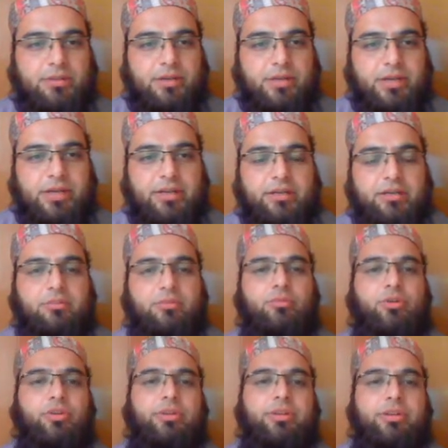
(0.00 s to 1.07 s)
and a double
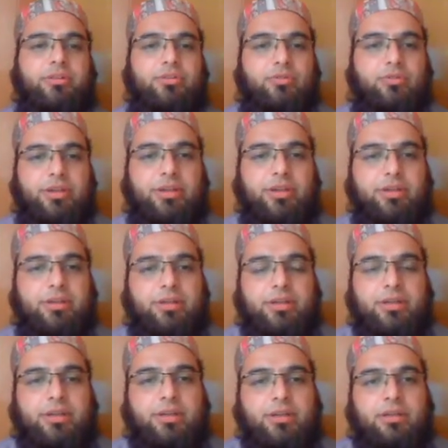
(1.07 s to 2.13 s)
bond here. Okay,
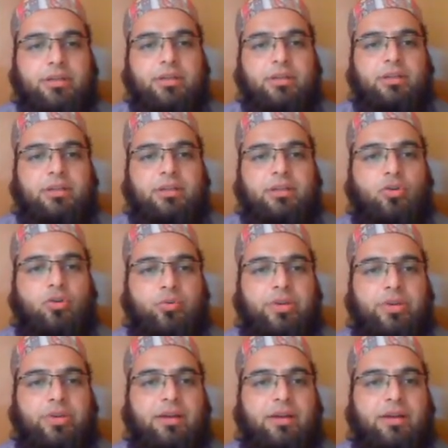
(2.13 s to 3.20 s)
so
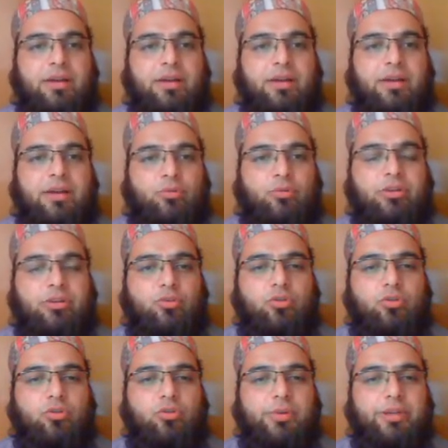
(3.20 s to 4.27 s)
we have a carbonyl
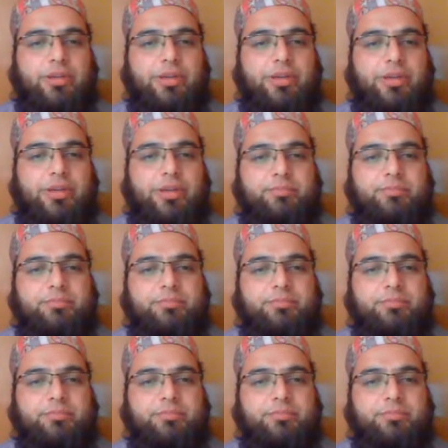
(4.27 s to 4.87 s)
group here.